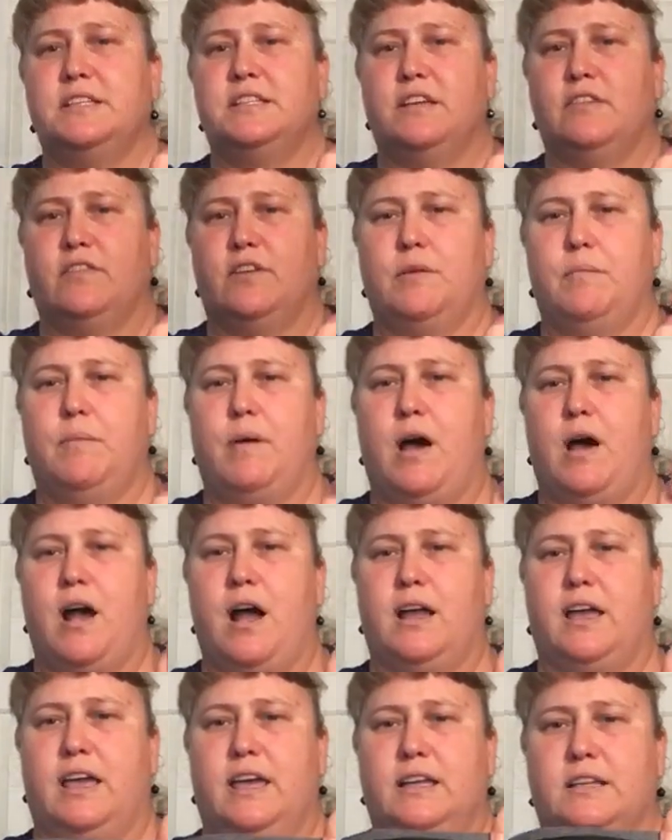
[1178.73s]
different
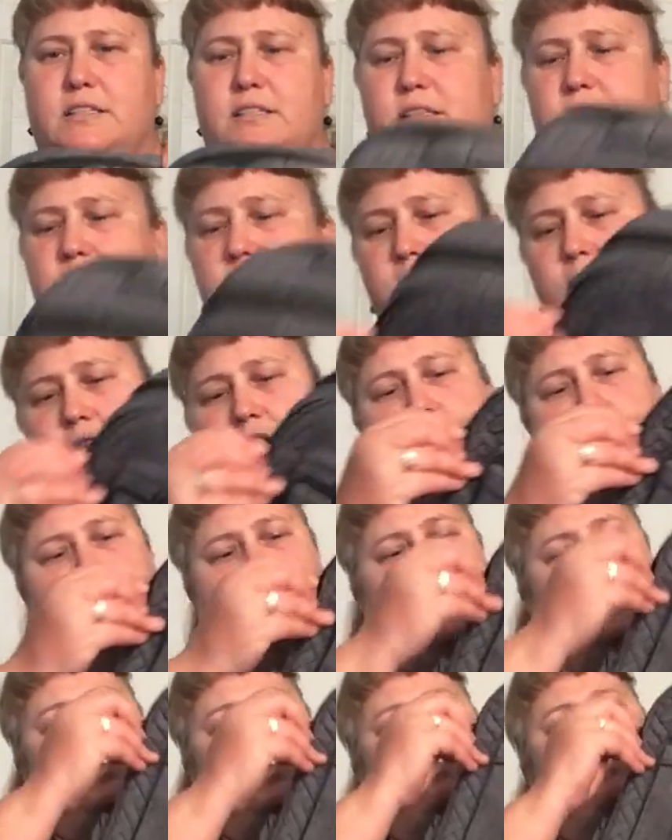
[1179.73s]
pockets.
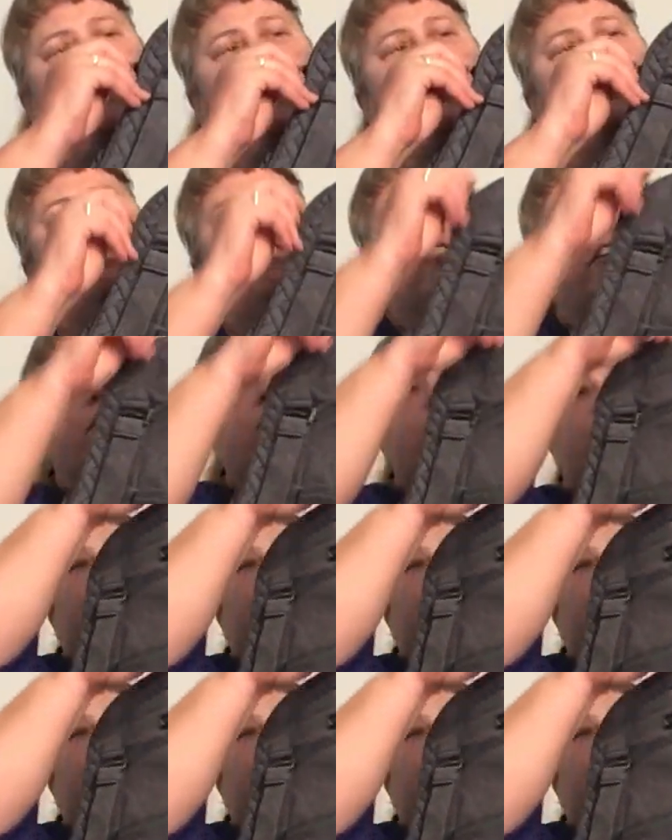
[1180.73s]
The very front